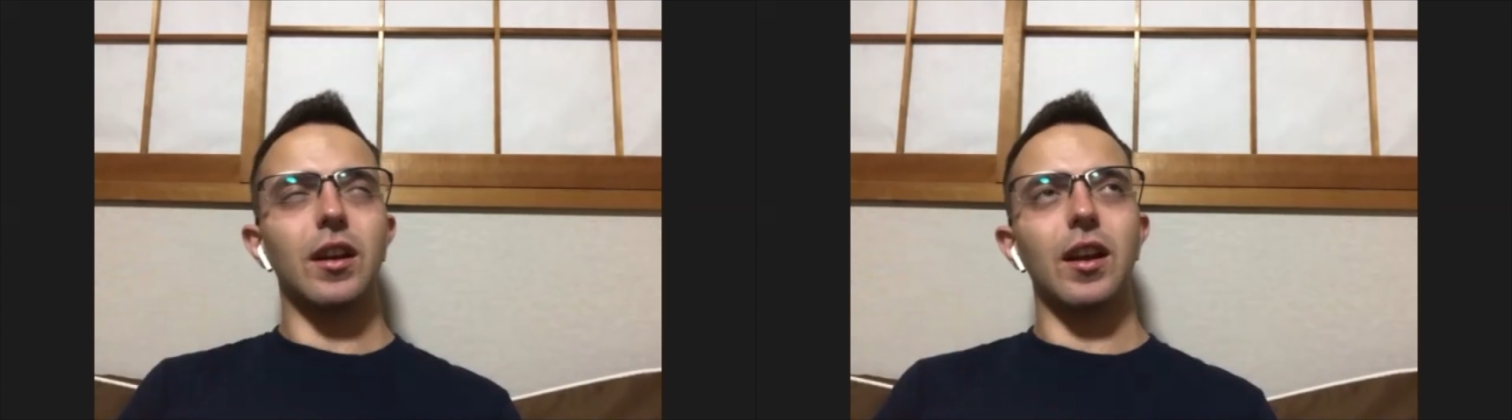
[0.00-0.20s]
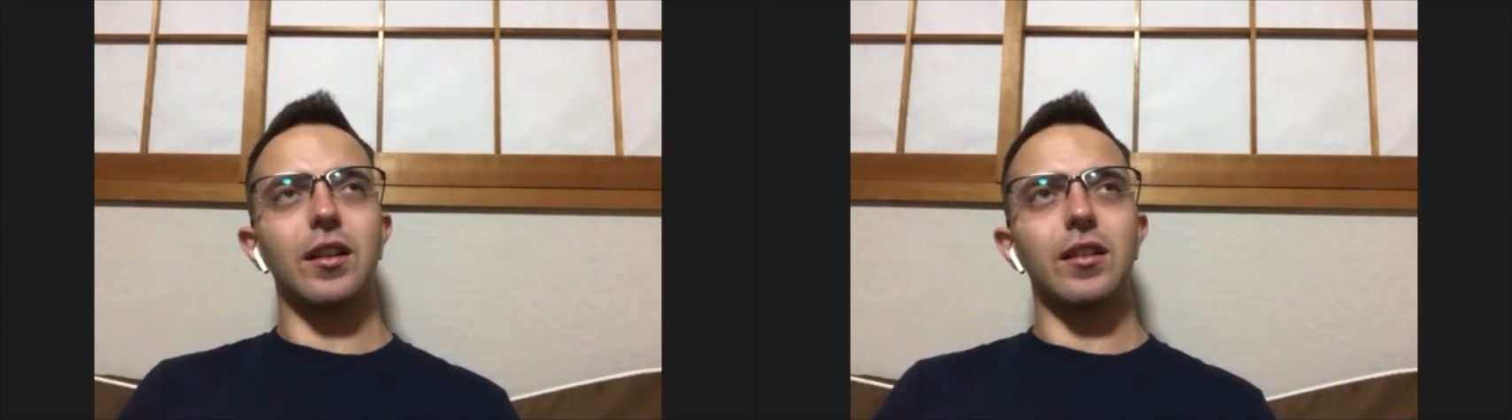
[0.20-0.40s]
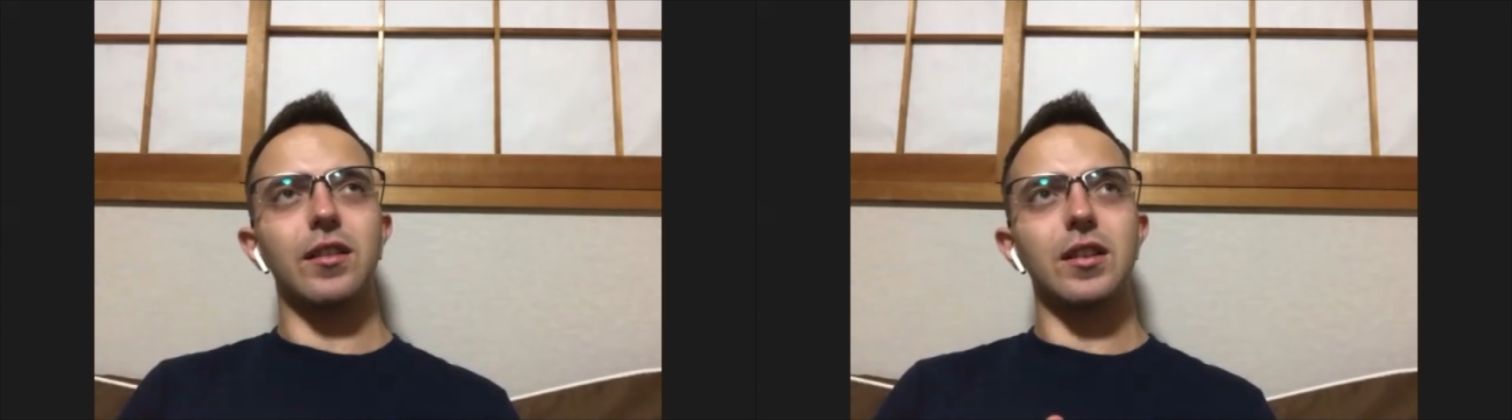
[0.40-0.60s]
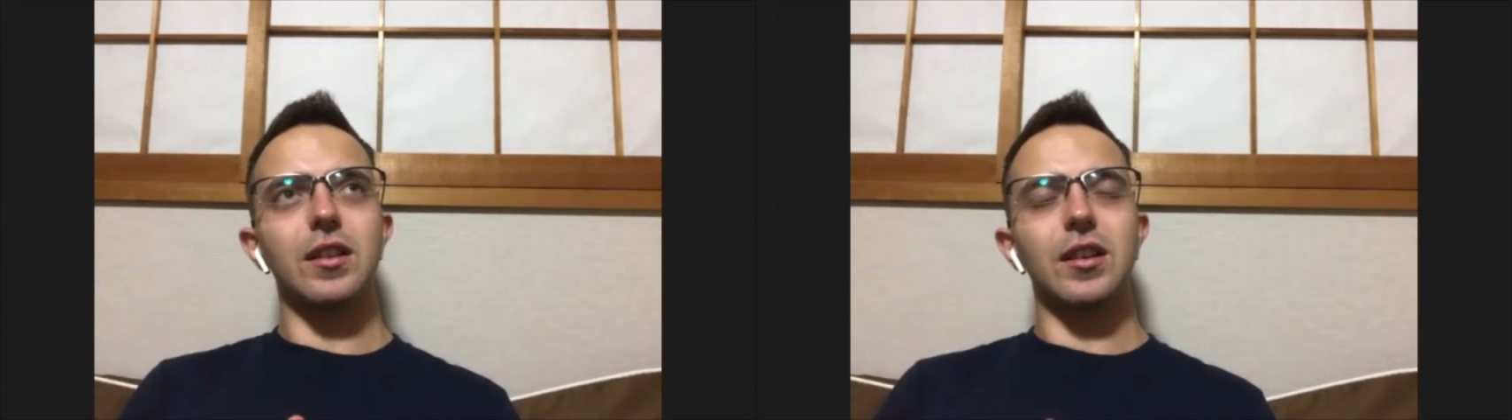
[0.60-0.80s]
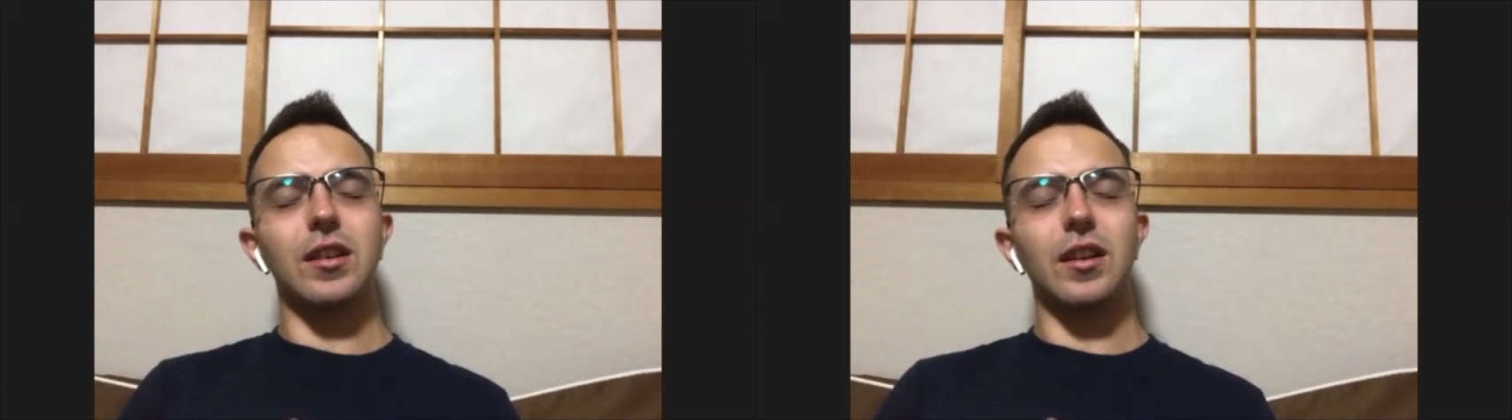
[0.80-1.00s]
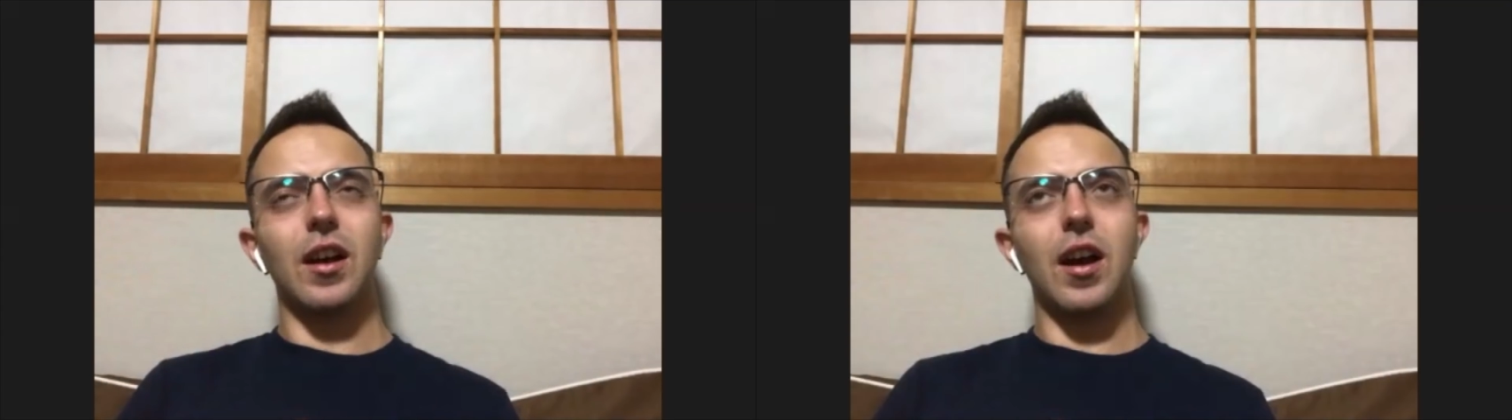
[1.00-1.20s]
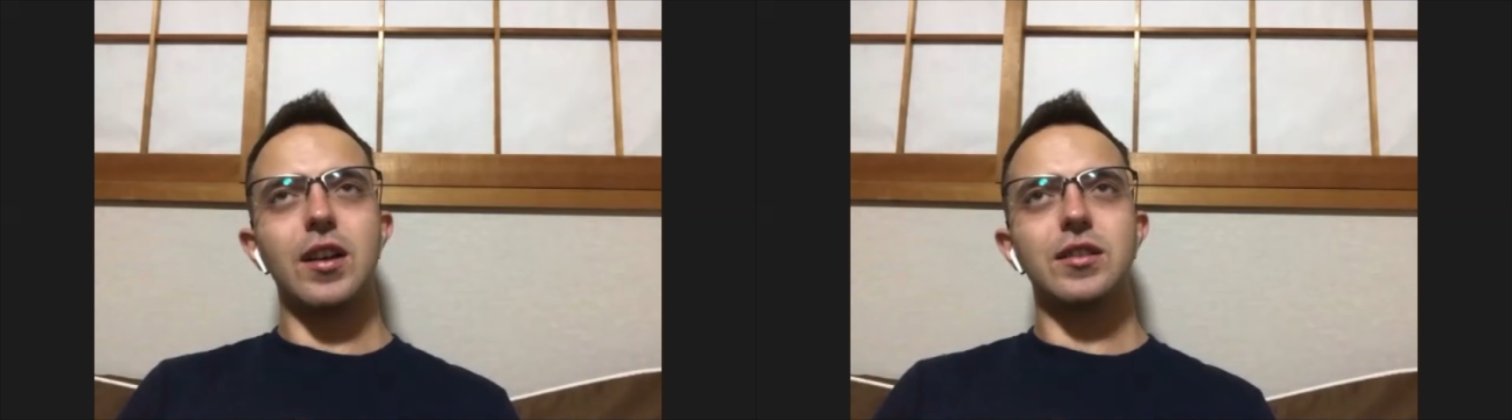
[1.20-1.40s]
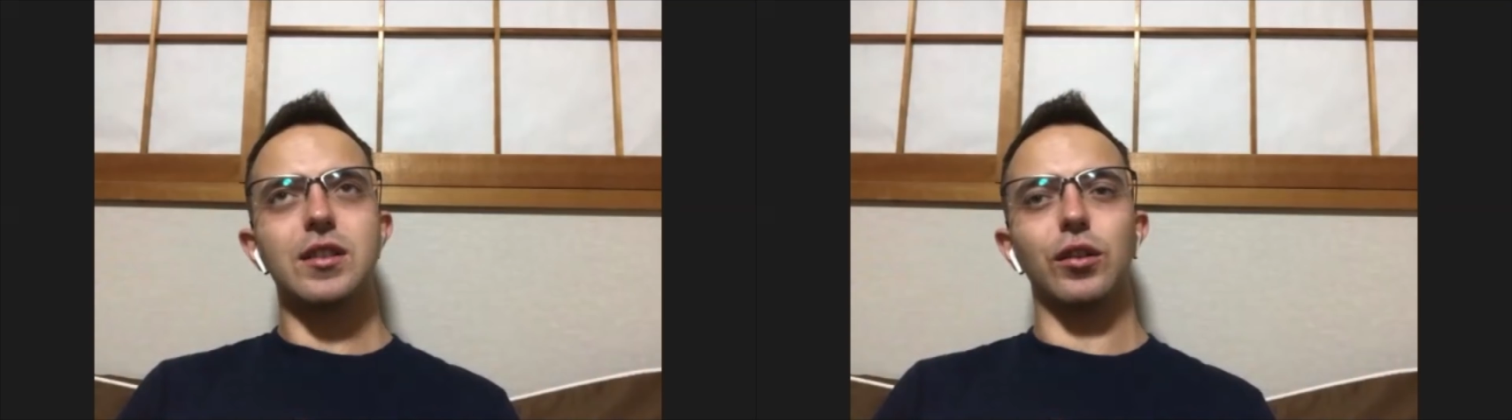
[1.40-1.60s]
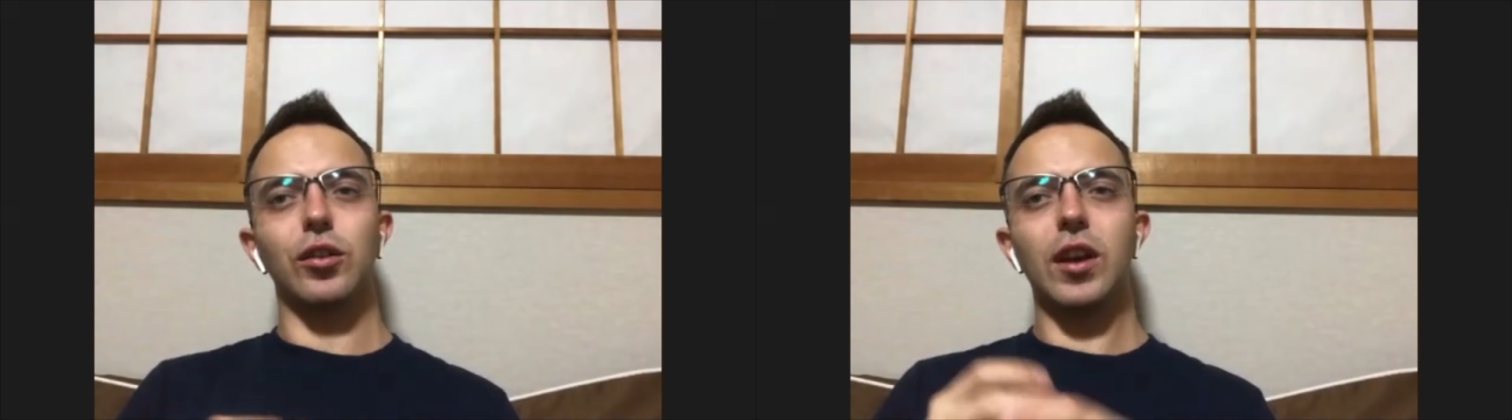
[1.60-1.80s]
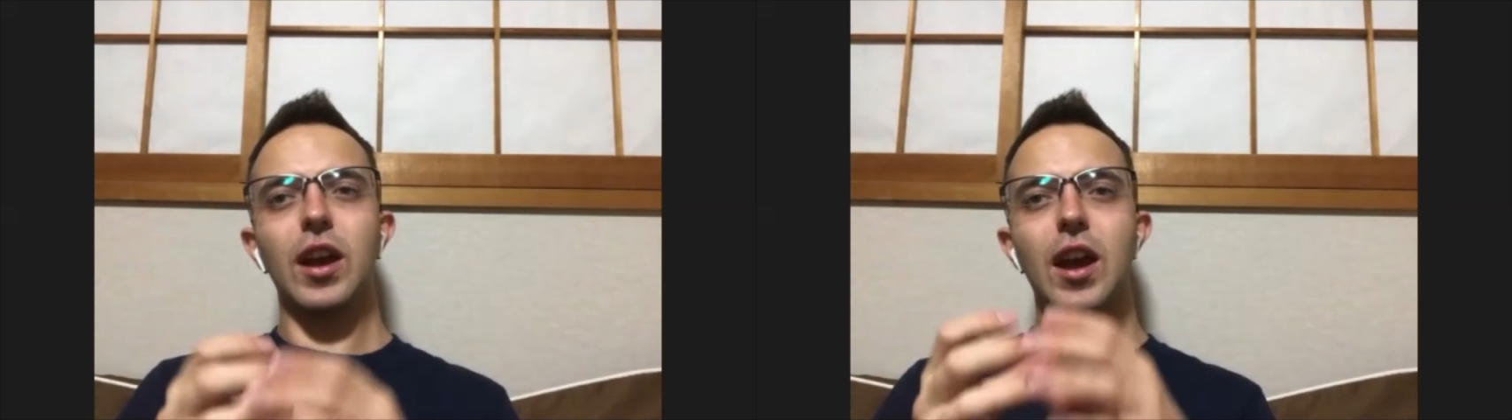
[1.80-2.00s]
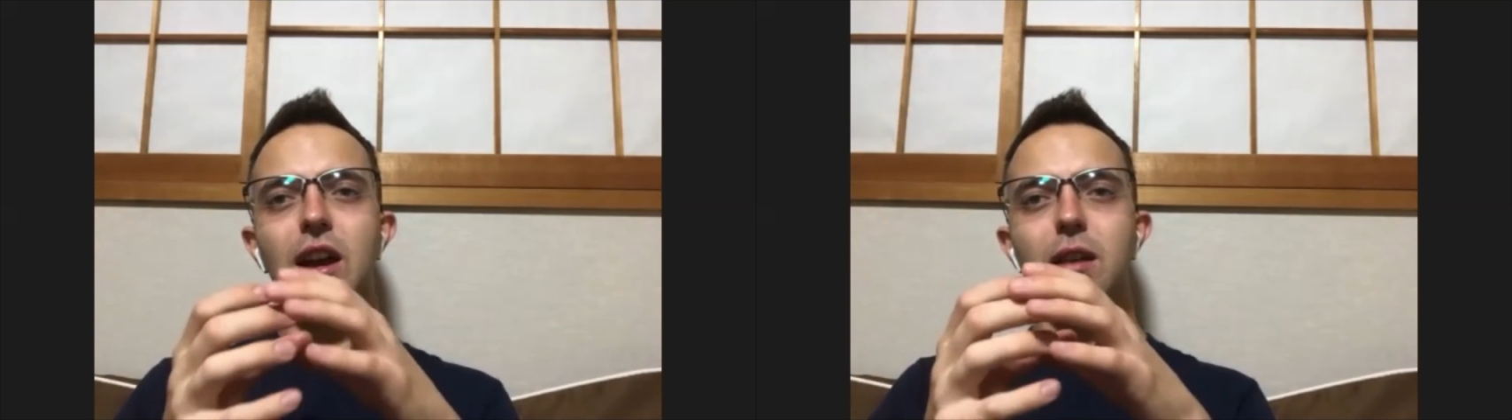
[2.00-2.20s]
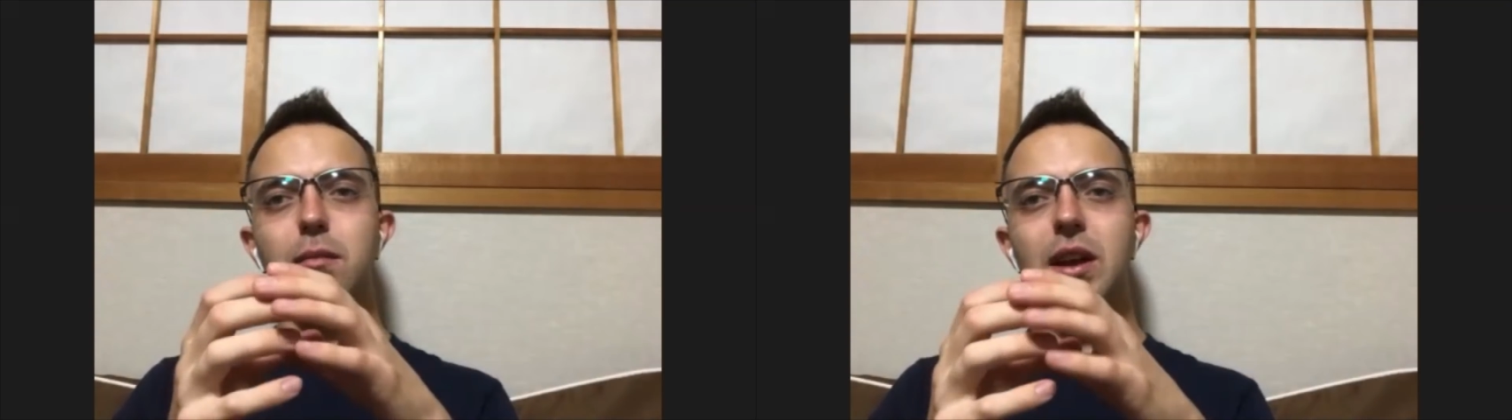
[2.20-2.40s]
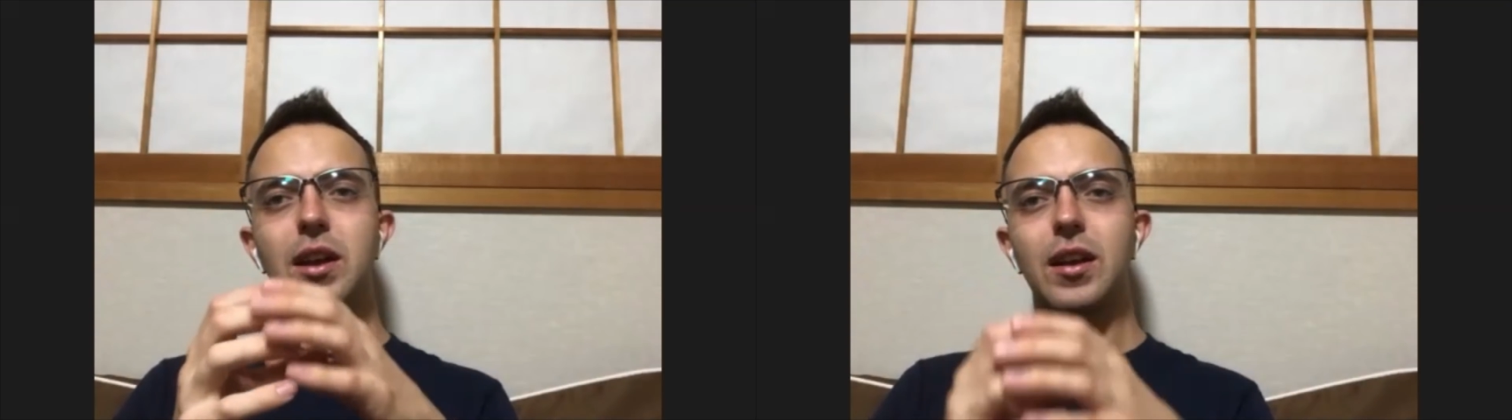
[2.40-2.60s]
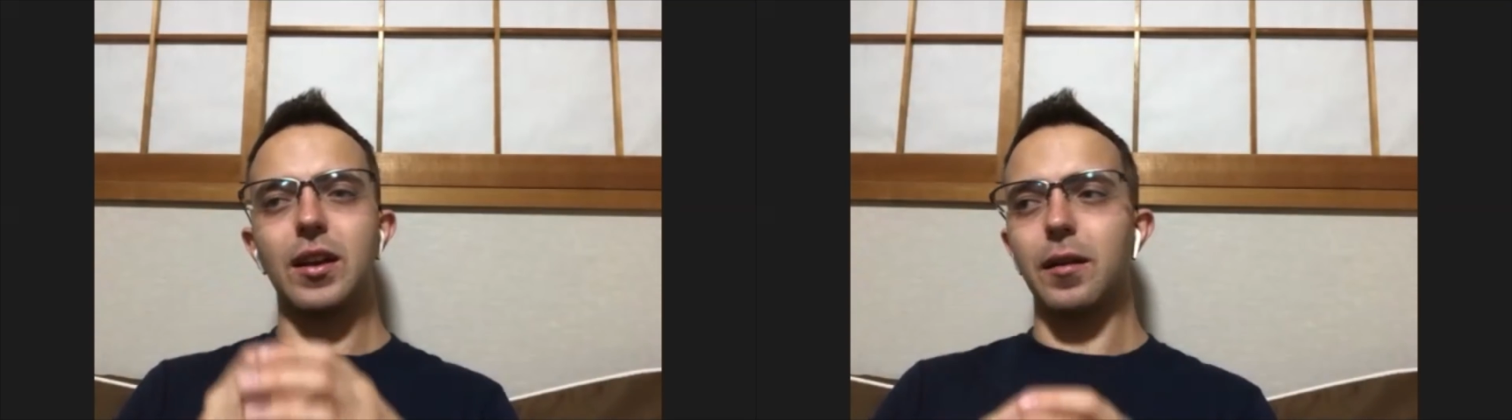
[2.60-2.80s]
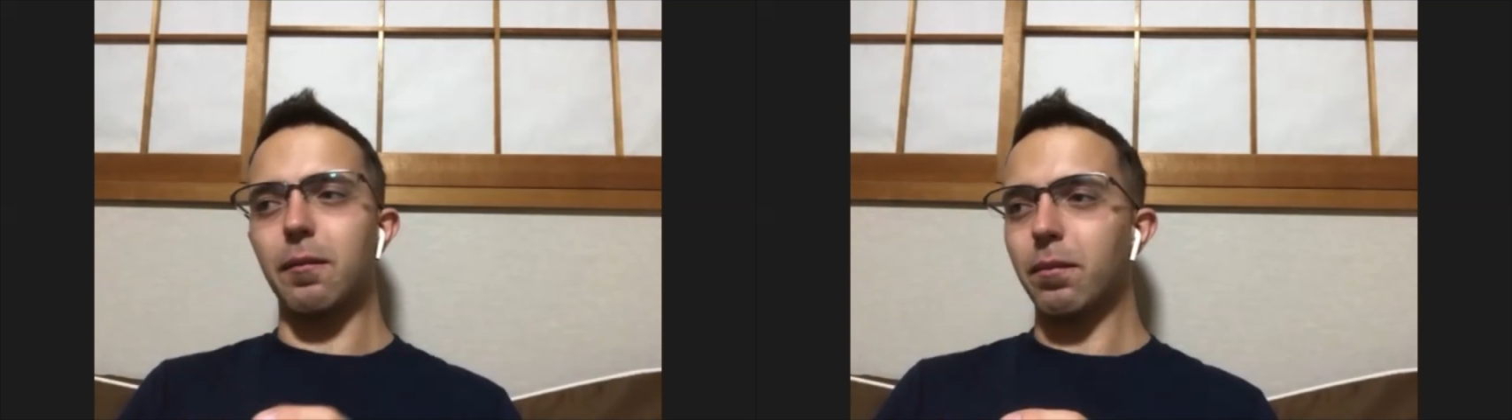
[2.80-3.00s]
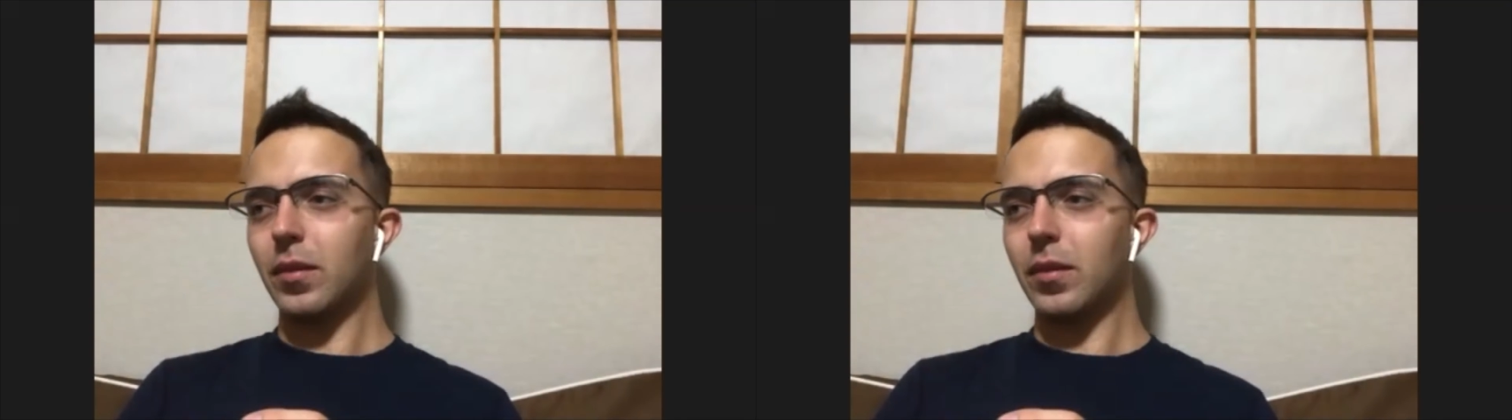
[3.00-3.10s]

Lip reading: And I thought, okay, I can make uh,